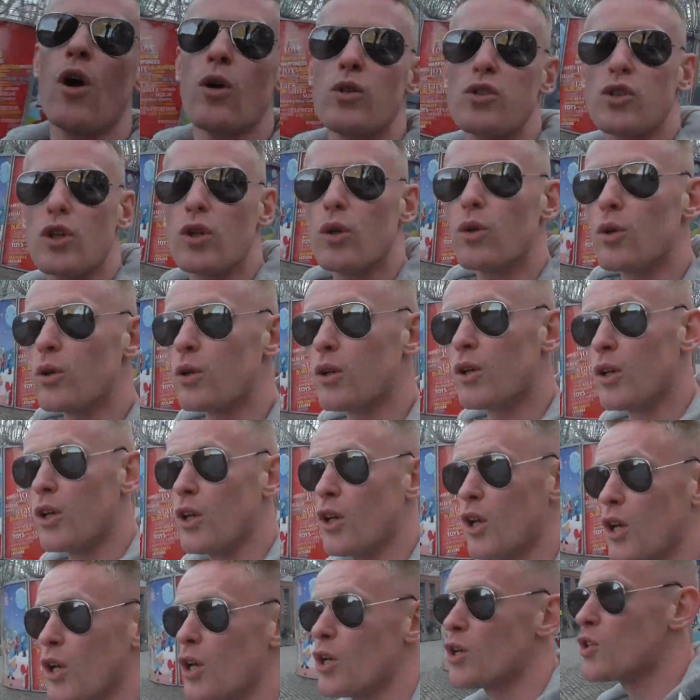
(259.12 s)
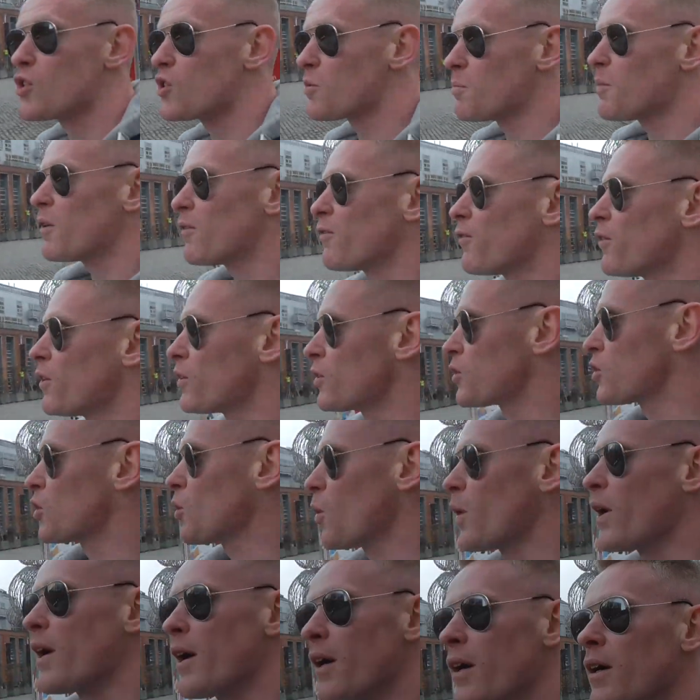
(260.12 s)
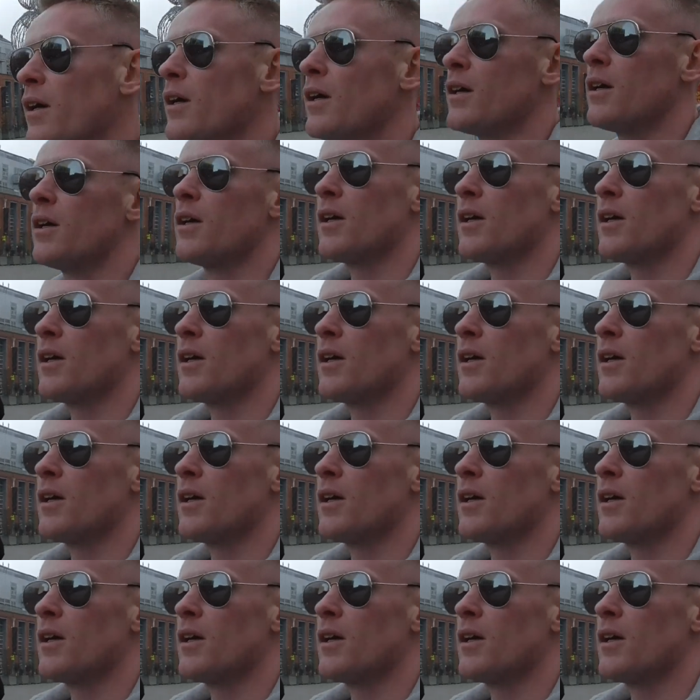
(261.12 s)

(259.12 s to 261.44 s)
old school Smithfield Square